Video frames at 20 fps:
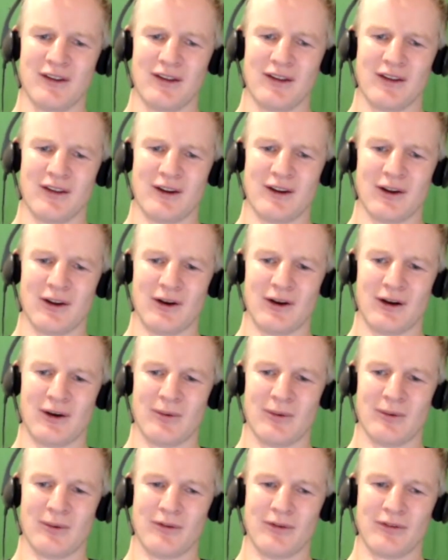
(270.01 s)
you know, I
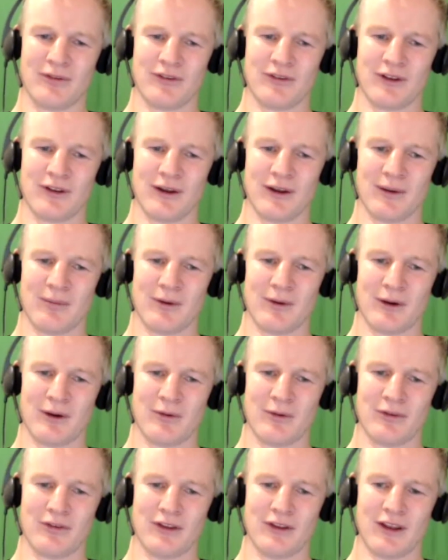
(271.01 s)
was um, I
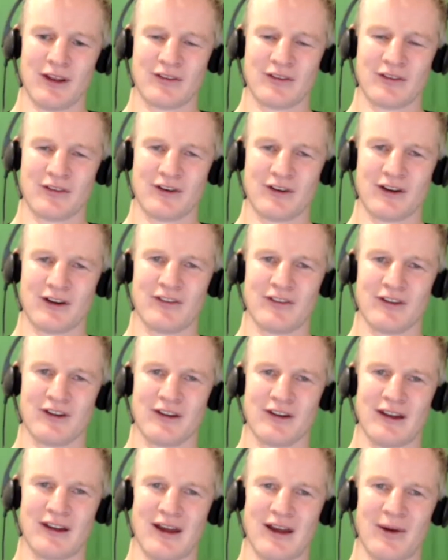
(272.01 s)
was exercising
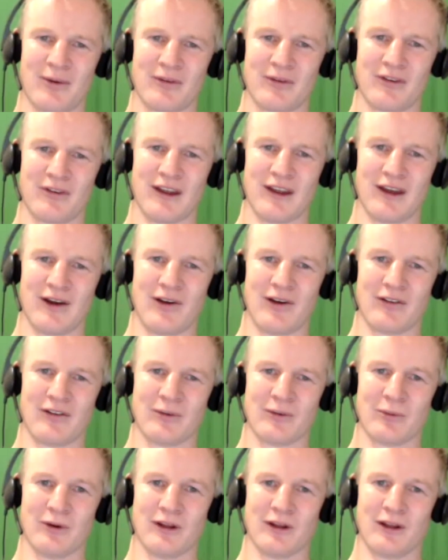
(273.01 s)
hours and hours
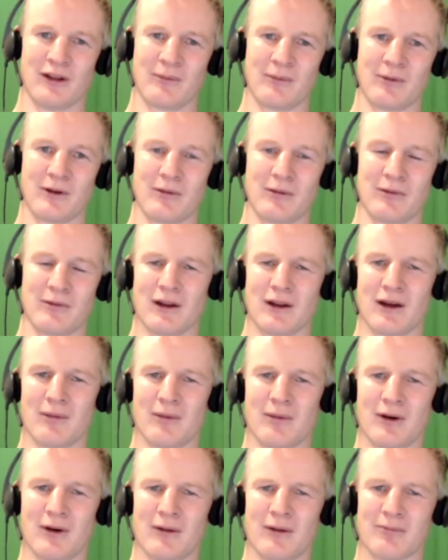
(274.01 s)
a week, but you know,
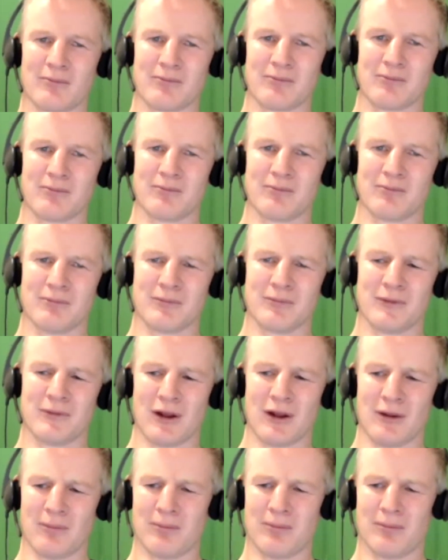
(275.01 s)
my you
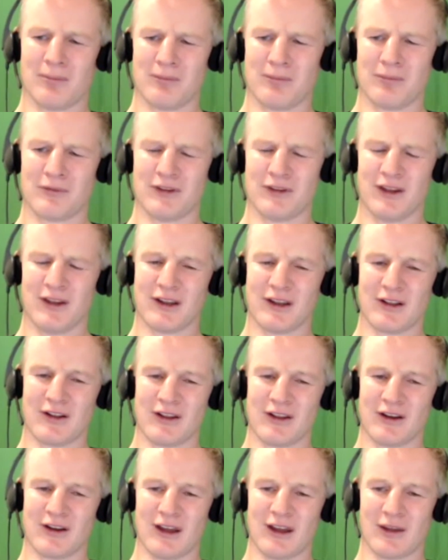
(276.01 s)
know
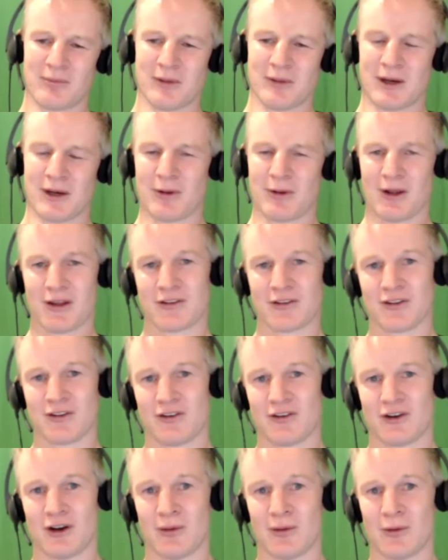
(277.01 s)
technically I had metabolic
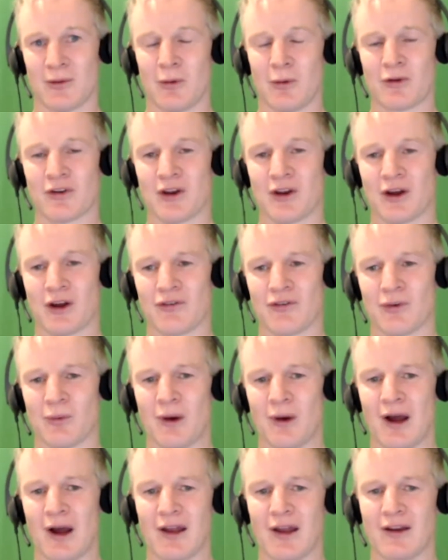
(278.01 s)
syndrome. I wasn't
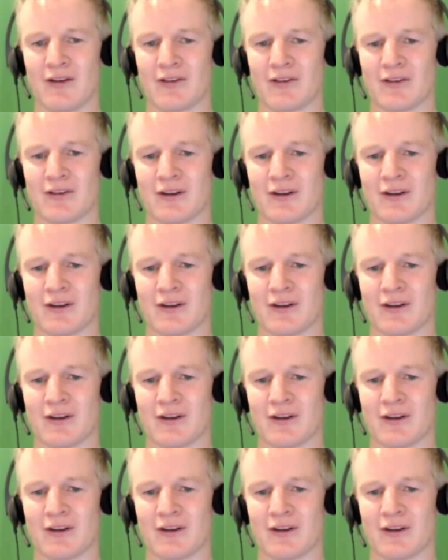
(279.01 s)
overweight,